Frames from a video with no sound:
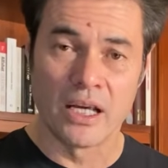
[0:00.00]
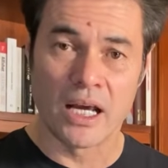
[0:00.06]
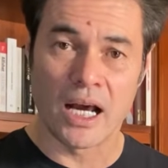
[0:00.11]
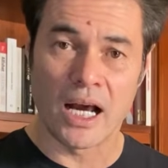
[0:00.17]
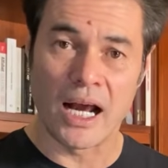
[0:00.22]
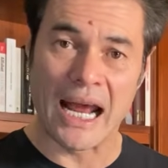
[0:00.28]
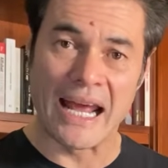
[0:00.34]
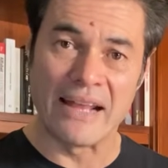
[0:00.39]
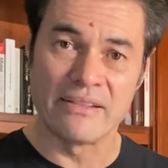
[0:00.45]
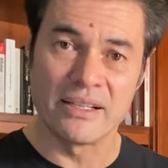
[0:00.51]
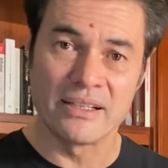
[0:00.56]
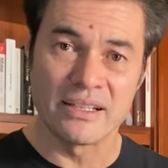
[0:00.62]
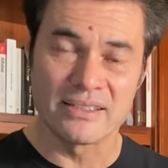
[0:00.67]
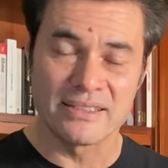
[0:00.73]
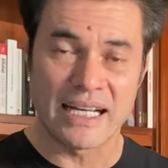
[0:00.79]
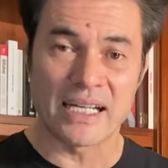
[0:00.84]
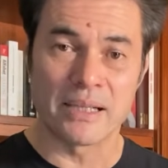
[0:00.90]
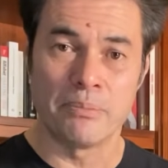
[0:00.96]
And then the
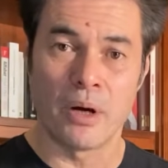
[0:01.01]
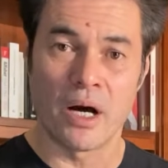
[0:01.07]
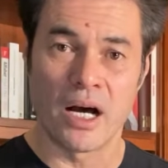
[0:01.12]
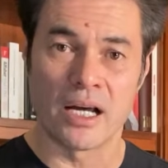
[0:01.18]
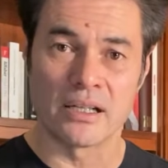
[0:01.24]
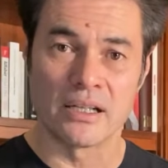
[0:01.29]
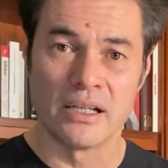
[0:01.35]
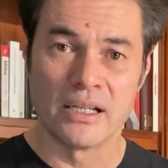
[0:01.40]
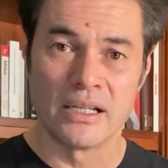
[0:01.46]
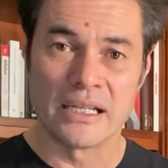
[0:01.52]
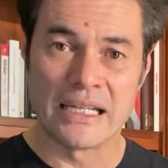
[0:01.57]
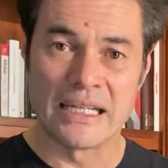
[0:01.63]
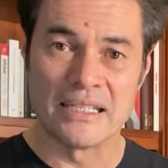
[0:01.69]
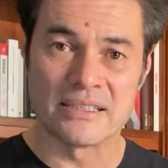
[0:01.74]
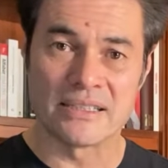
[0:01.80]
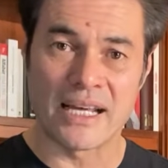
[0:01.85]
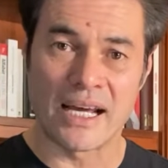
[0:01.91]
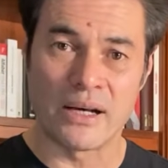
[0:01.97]
second part
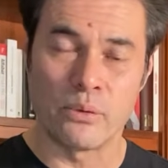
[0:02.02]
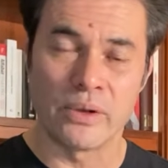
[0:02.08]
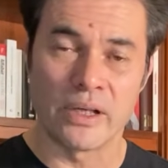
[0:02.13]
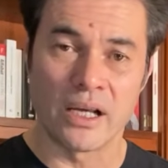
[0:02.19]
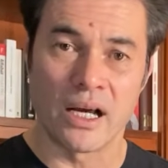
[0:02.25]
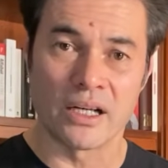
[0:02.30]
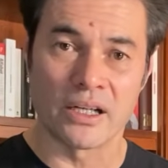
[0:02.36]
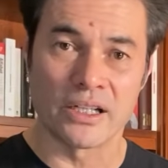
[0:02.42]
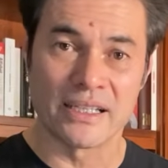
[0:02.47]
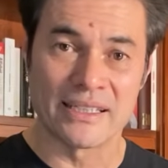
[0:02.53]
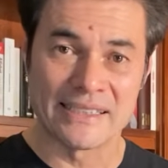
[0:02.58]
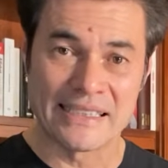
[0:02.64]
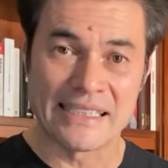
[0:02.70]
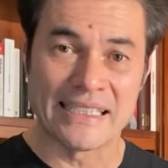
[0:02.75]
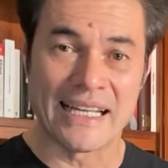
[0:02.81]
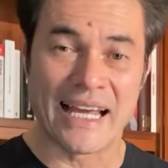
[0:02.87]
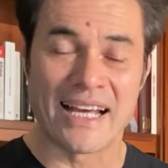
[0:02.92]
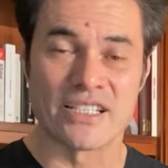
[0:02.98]
is that we are going to
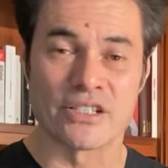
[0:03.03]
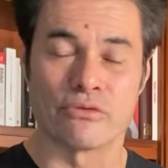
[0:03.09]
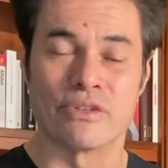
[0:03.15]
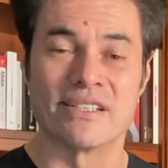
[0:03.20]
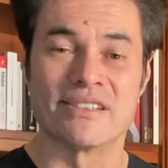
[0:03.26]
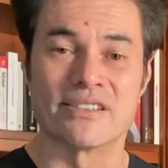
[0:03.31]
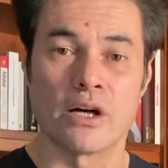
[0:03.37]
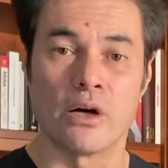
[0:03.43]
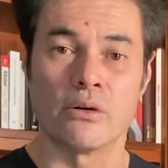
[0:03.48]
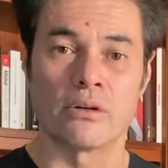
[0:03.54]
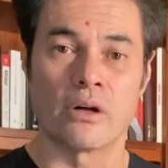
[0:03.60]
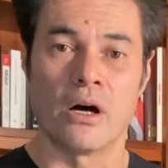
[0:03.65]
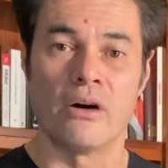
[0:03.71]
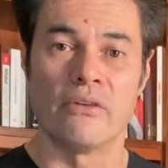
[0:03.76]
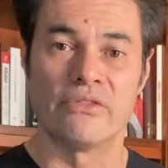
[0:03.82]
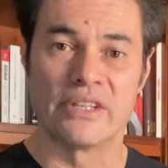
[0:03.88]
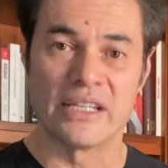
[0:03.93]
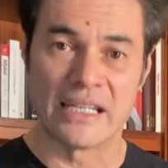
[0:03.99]
see, as a result
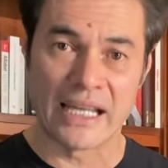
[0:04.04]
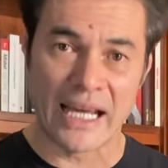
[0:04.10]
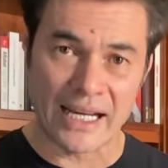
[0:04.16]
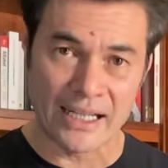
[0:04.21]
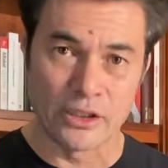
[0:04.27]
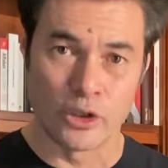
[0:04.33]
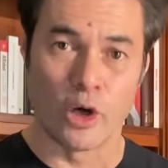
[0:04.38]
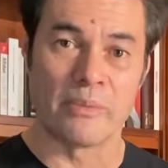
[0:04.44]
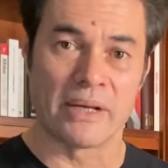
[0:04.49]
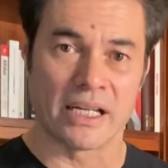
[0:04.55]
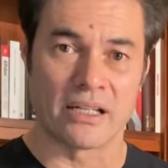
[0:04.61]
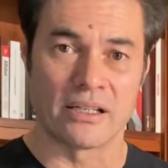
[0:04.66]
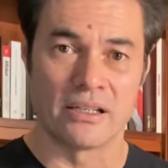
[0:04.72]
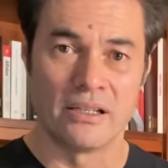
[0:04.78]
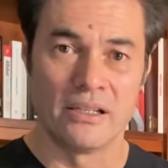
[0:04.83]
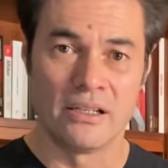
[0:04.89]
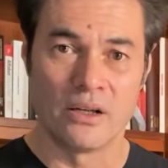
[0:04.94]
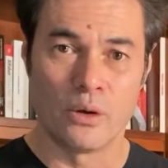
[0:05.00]
of the economic
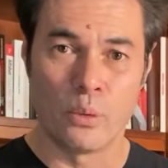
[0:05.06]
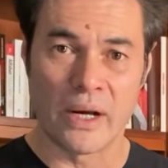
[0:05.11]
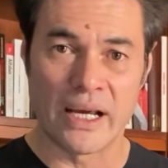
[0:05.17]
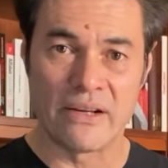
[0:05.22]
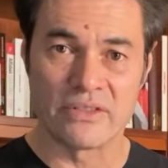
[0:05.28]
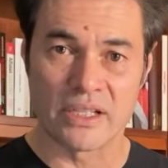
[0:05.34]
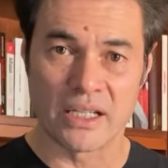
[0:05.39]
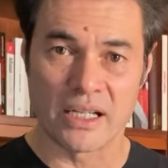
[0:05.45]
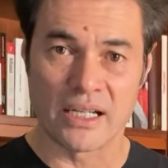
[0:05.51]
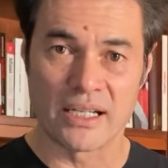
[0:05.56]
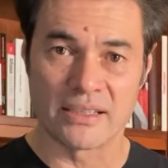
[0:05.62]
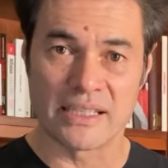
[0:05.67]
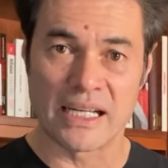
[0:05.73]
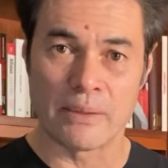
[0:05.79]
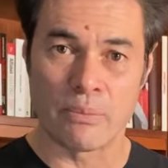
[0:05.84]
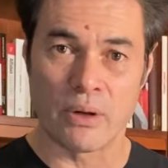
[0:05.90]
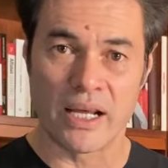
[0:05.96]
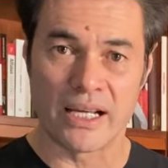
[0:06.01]
waves that are going to
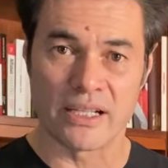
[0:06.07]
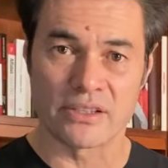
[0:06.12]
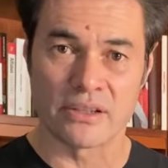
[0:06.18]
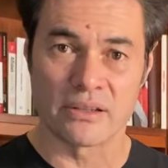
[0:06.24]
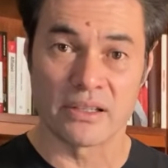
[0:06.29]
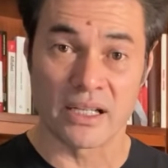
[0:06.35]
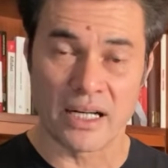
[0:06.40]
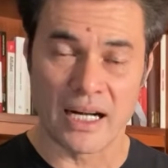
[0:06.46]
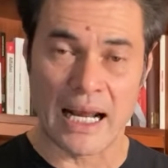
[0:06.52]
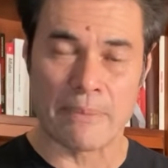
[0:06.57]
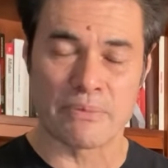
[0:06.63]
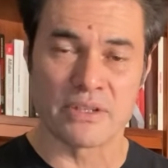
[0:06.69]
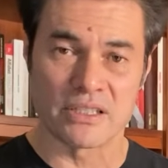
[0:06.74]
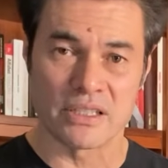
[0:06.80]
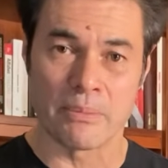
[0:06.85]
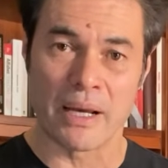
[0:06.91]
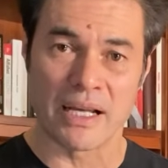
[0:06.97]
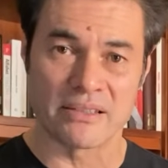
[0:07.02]
take place, the collapse
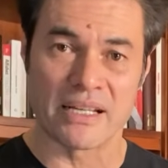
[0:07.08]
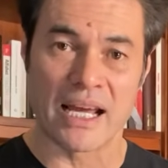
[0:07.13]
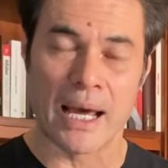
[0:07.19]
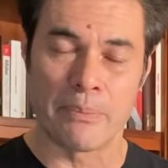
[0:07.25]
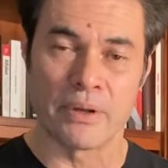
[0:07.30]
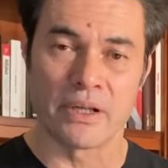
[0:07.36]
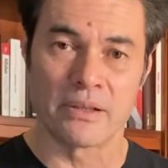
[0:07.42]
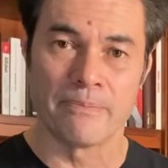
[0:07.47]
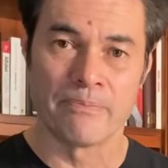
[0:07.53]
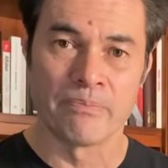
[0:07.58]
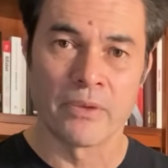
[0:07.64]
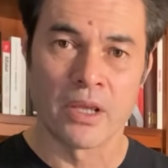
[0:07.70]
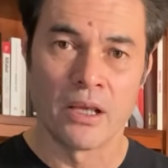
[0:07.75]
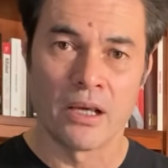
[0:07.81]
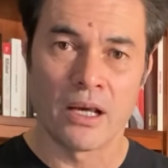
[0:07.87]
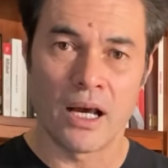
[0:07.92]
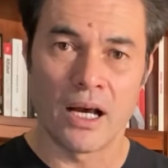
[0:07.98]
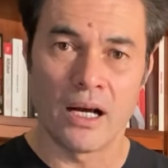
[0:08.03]
that's about to happen,
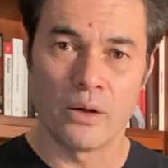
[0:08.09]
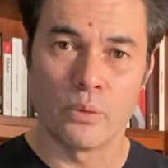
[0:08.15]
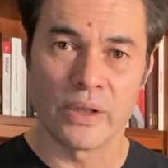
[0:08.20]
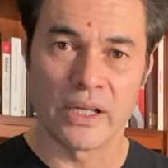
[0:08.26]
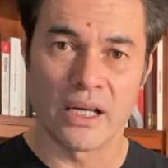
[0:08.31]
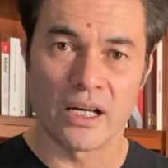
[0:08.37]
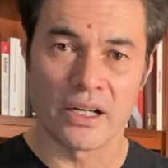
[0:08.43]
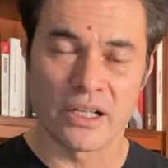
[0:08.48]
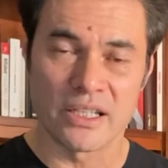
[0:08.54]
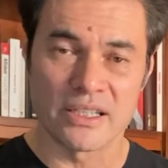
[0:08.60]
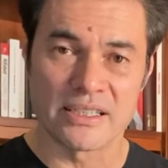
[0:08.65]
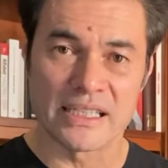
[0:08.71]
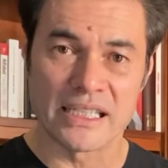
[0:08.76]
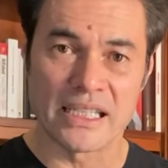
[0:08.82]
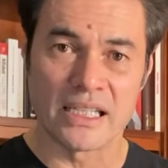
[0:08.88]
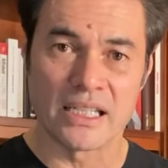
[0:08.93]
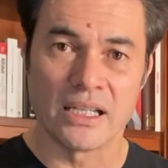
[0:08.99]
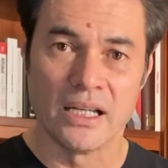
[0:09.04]
we are going to
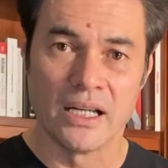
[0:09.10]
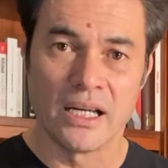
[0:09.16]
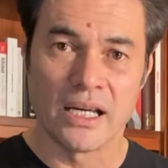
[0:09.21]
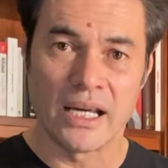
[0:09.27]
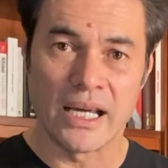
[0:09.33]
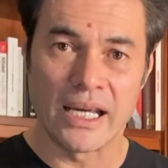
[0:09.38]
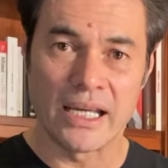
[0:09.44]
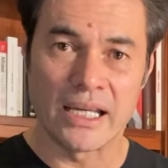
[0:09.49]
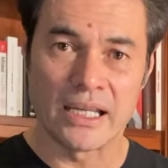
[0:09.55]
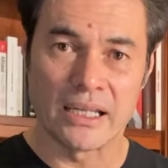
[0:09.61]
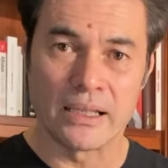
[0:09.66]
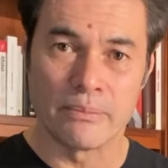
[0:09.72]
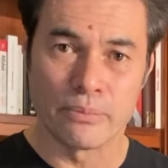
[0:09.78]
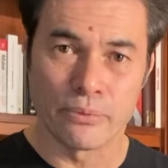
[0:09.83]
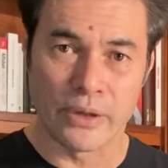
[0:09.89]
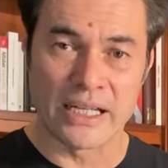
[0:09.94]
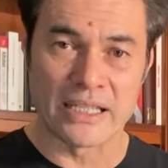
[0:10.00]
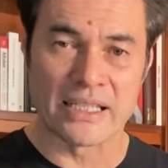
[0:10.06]
see a
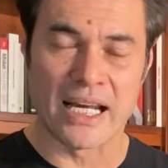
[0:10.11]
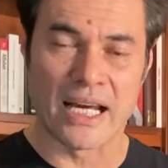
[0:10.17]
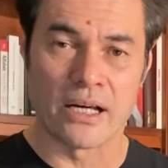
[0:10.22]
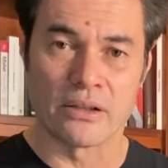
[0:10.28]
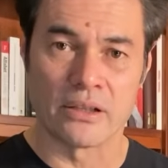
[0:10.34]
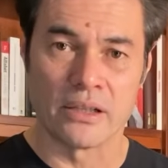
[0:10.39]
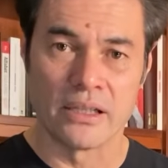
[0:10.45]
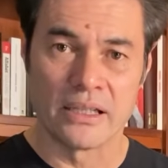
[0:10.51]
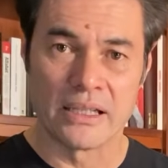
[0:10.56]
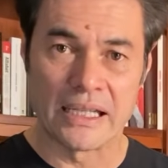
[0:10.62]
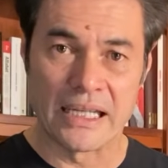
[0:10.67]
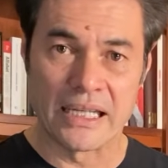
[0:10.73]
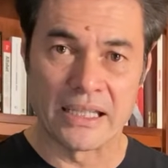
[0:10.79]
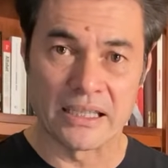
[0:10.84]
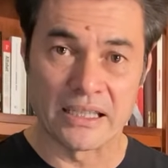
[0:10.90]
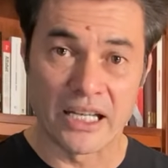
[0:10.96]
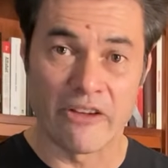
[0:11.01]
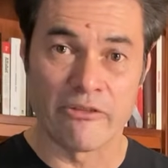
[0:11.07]
breakdown
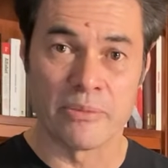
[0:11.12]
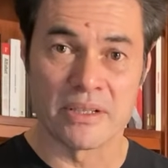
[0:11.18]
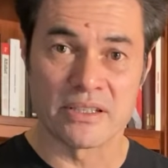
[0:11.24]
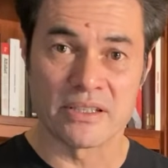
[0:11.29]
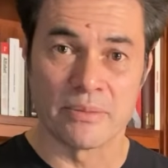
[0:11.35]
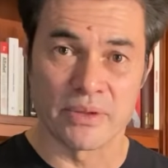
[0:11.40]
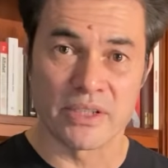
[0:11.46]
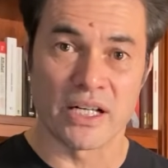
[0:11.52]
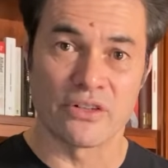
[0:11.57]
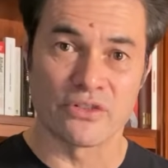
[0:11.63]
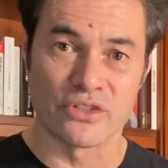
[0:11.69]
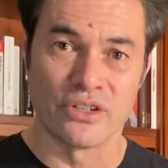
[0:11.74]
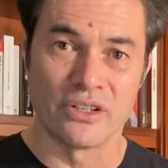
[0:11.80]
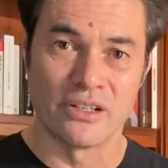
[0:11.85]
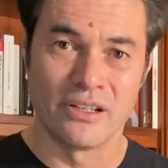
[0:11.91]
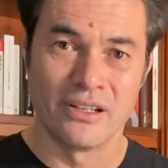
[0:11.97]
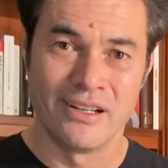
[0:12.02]
in governments themselves.